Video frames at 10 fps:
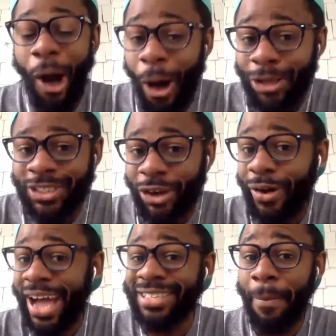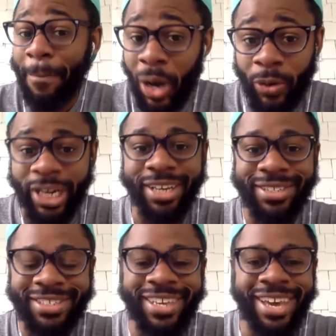Also, as a
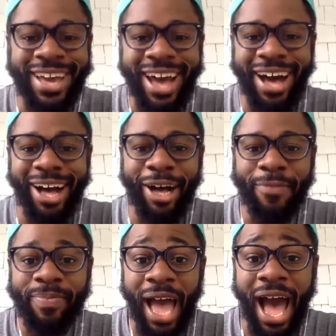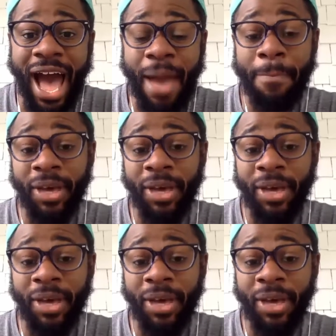bonus, I